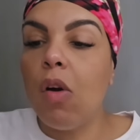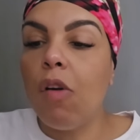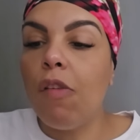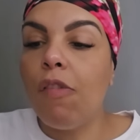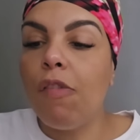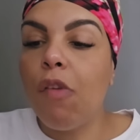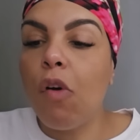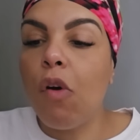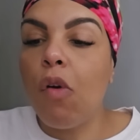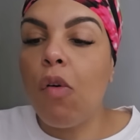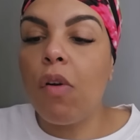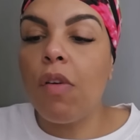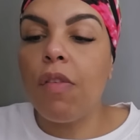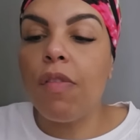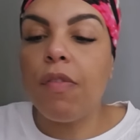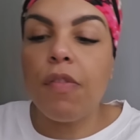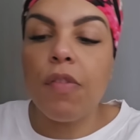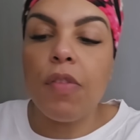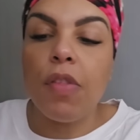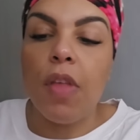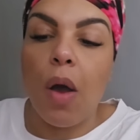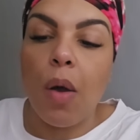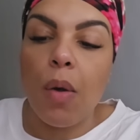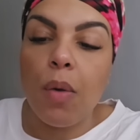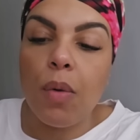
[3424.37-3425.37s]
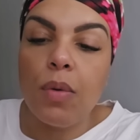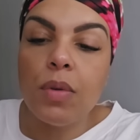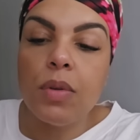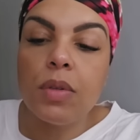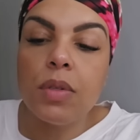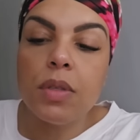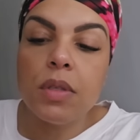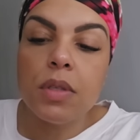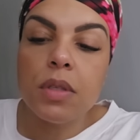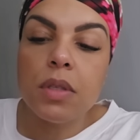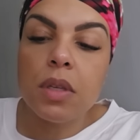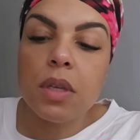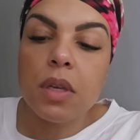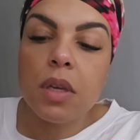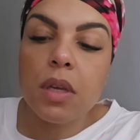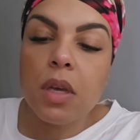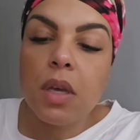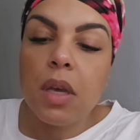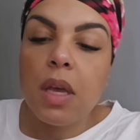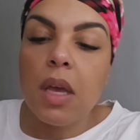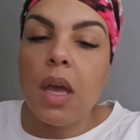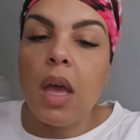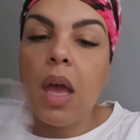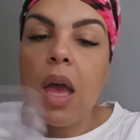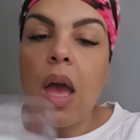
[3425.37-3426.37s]
or four of those.
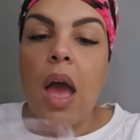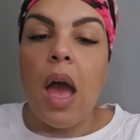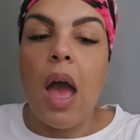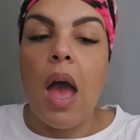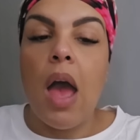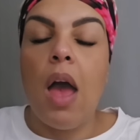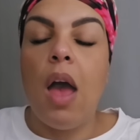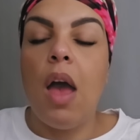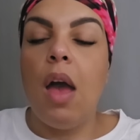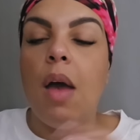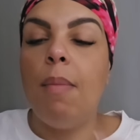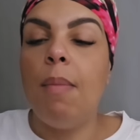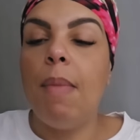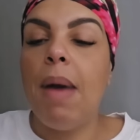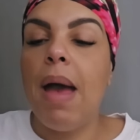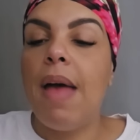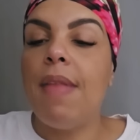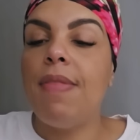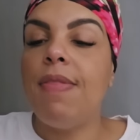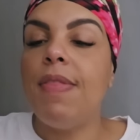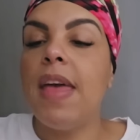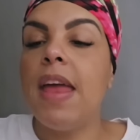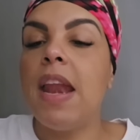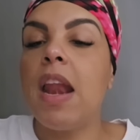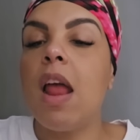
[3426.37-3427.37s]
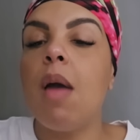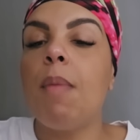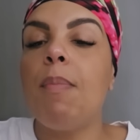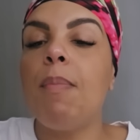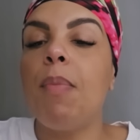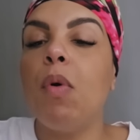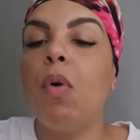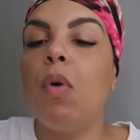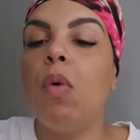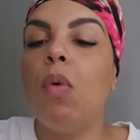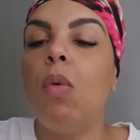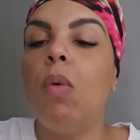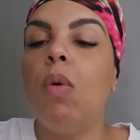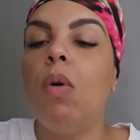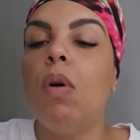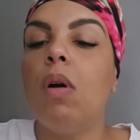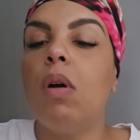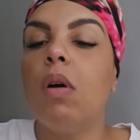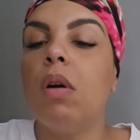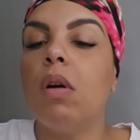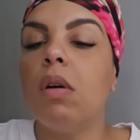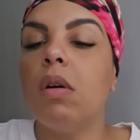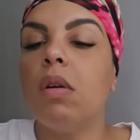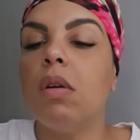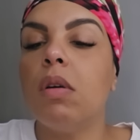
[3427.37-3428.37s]
And then I bought
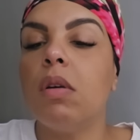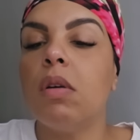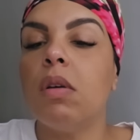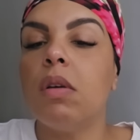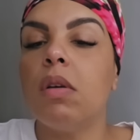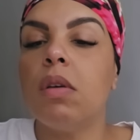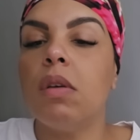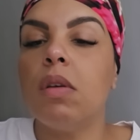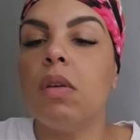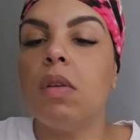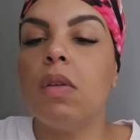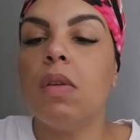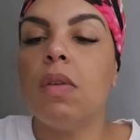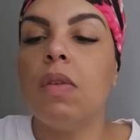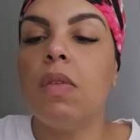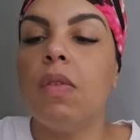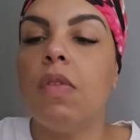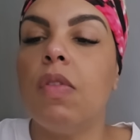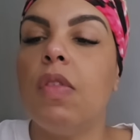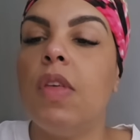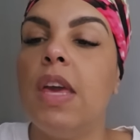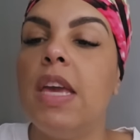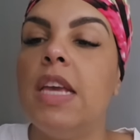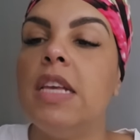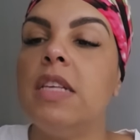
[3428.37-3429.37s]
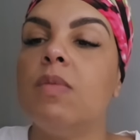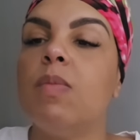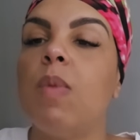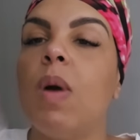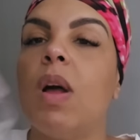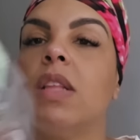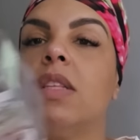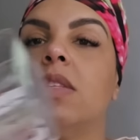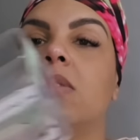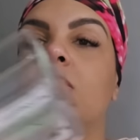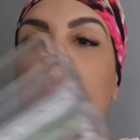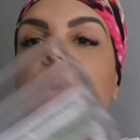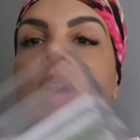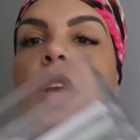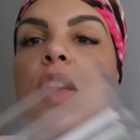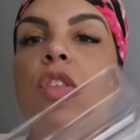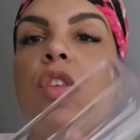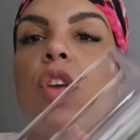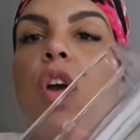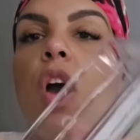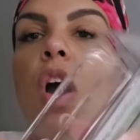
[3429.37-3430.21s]
these ones, which